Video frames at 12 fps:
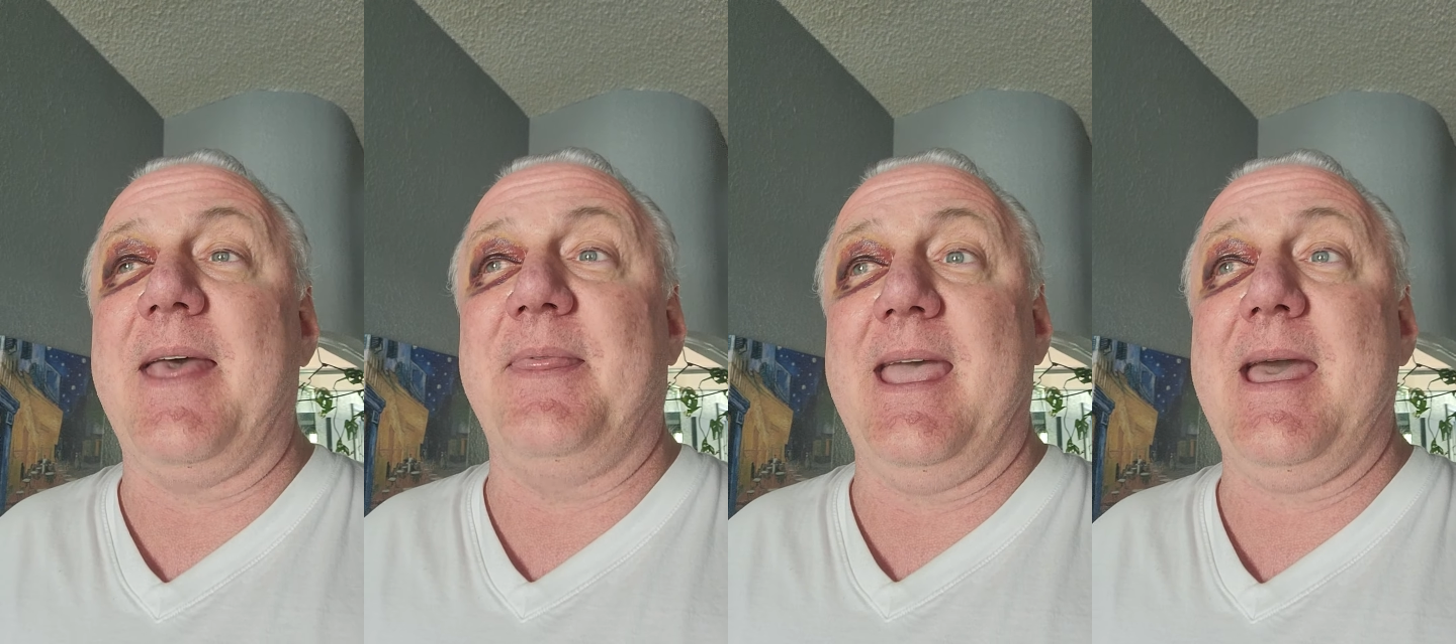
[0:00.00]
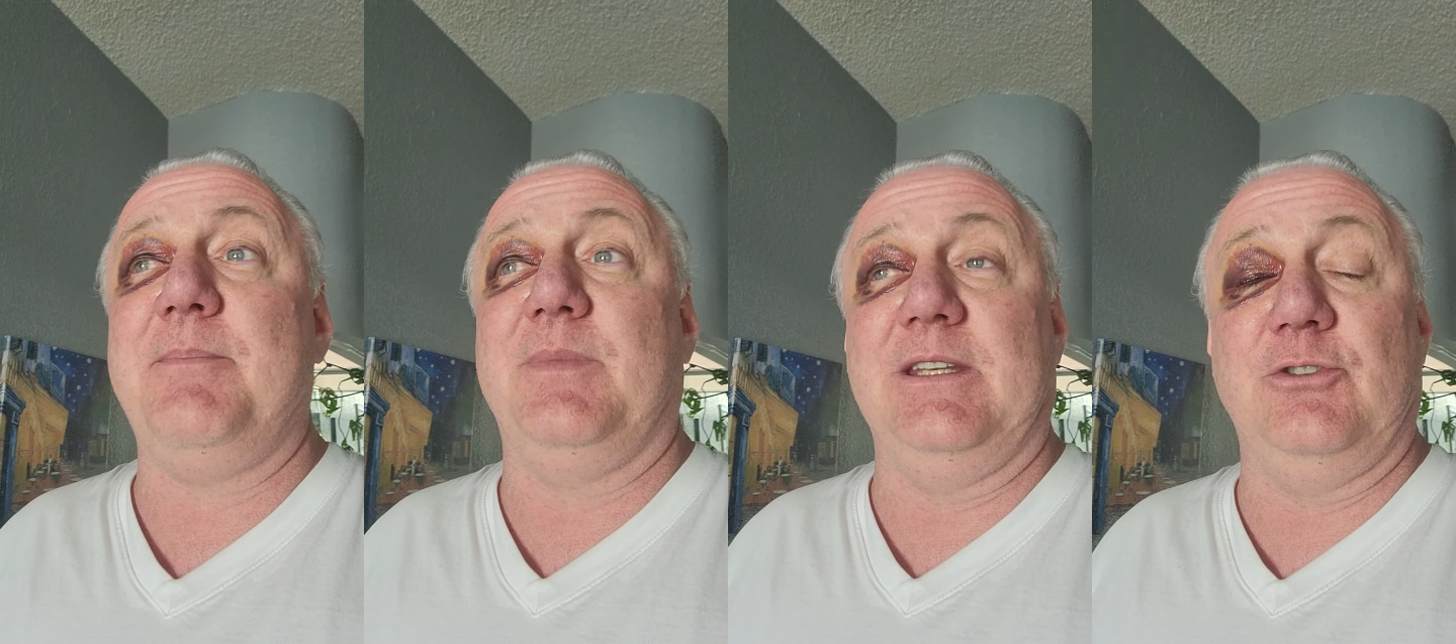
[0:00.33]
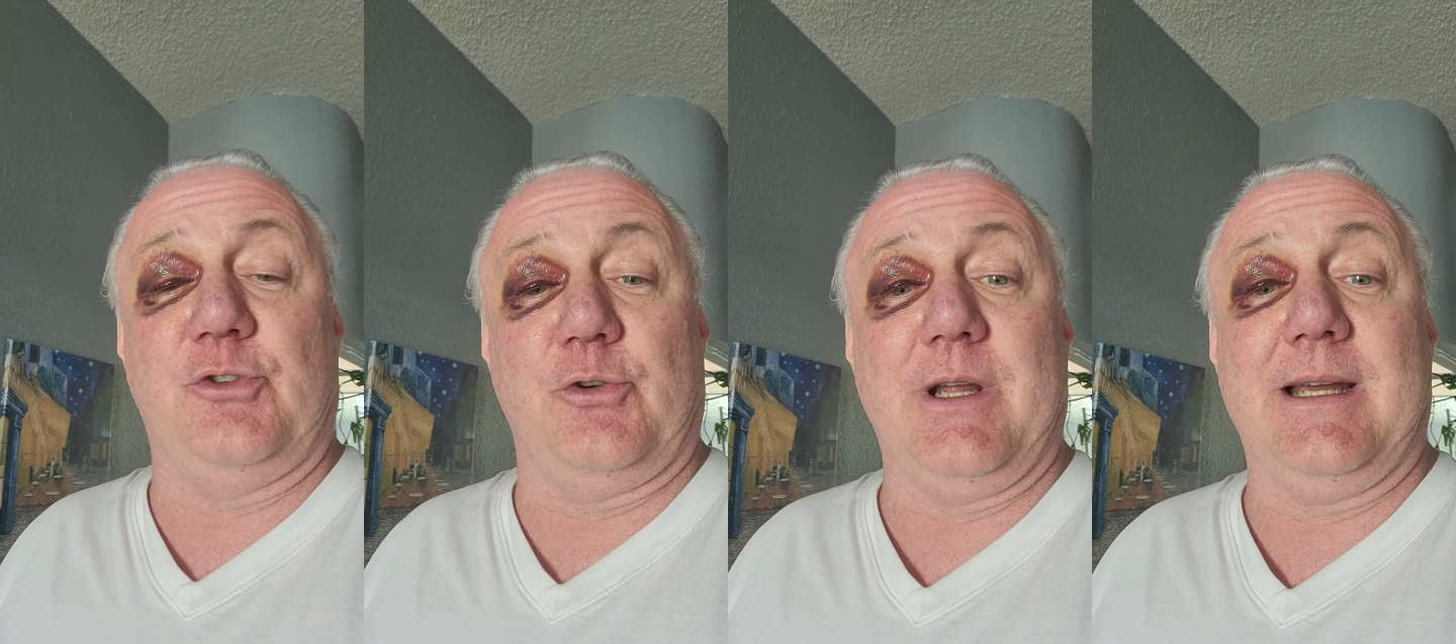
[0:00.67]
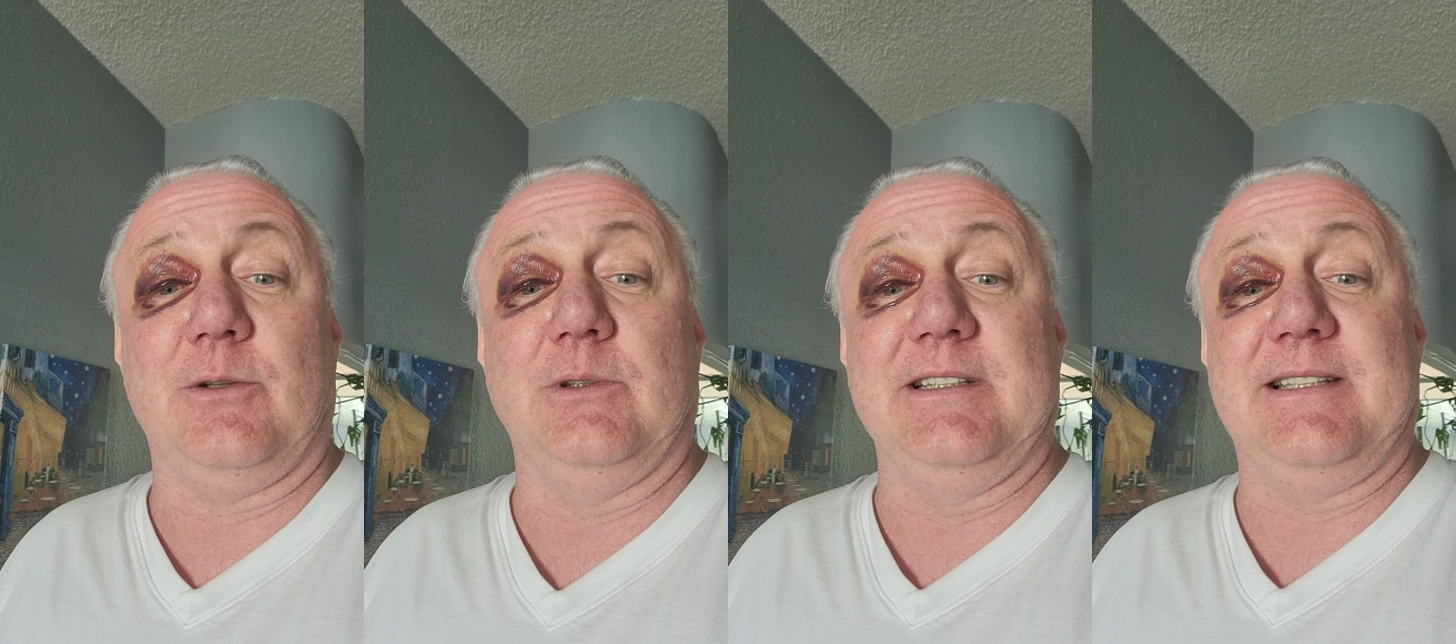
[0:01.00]
And that means you're
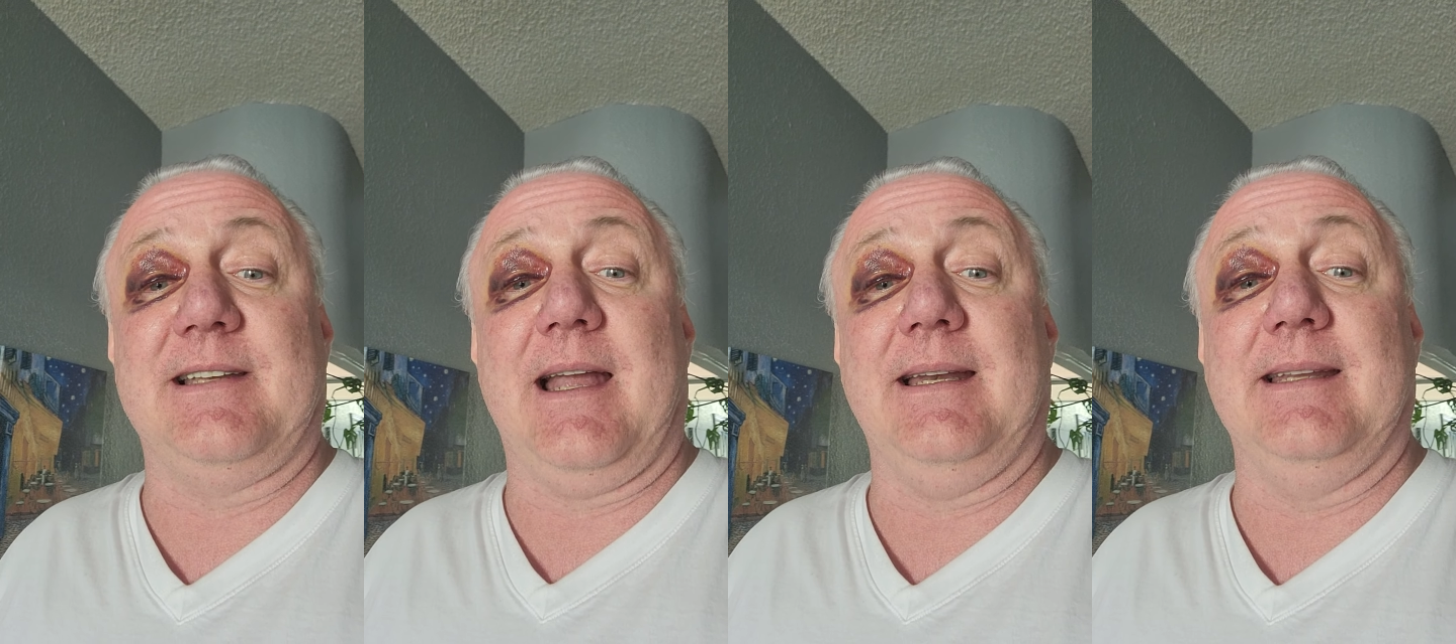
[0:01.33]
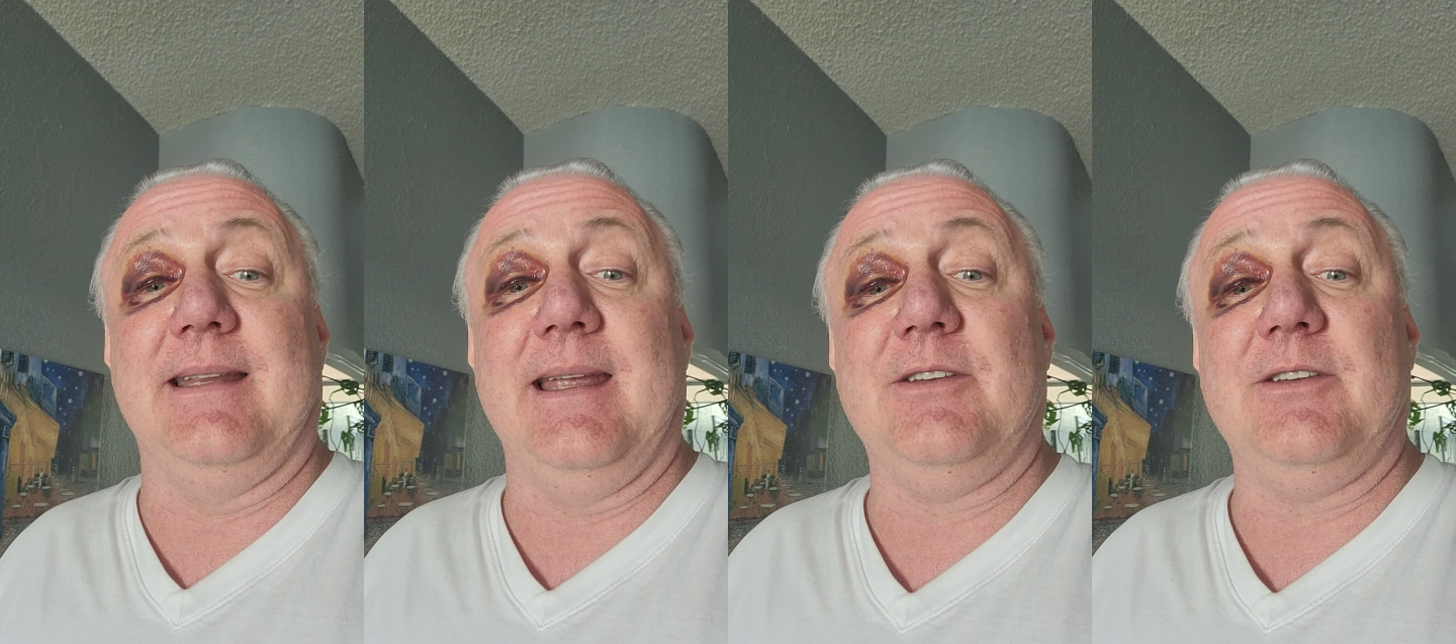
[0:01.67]
not only signing the